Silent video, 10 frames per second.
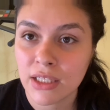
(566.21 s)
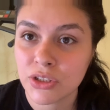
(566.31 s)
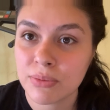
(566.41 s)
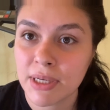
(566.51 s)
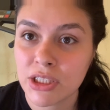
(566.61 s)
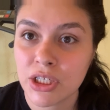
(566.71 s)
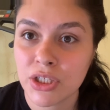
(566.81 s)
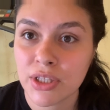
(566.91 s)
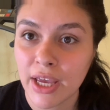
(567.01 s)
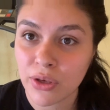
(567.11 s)
to make sure
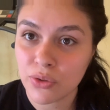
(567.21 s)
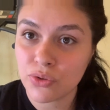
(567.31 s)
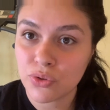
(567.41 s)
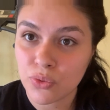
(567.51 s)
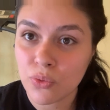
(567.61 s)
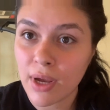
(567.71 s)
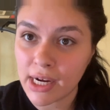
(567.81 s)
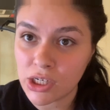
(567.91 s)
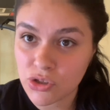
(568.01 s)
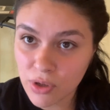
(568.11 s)
that you do
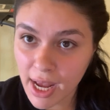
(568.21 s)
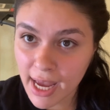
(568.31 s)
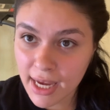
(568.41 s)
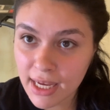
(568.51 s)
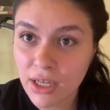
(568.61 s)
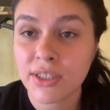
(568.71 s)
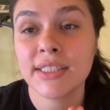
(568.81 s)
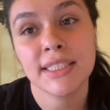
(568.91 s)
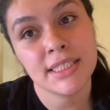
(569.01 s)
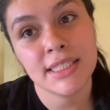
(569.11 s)
air dry your
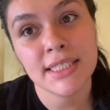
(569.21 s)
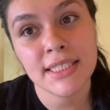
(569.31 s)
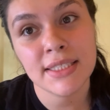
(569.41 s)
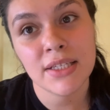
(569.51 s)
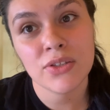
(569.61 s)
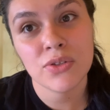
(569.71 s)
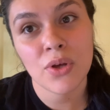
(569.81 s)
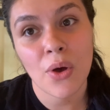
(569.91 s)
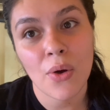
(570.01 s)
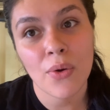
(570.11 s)
dishes,
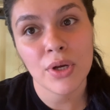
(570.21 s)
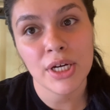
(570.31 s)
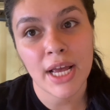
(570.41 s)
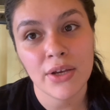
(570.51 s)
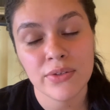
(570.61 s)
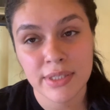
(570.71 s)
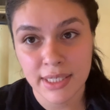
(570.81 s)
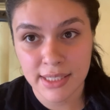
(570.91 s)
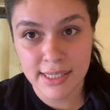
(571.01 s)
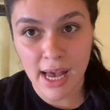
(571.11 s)
so you're not using
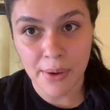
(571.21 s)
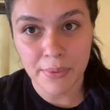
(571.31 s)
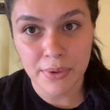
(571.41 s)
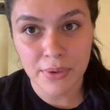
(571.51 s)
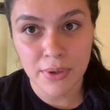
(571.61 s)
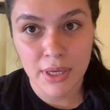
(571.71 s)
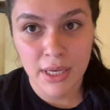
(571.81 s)
a towel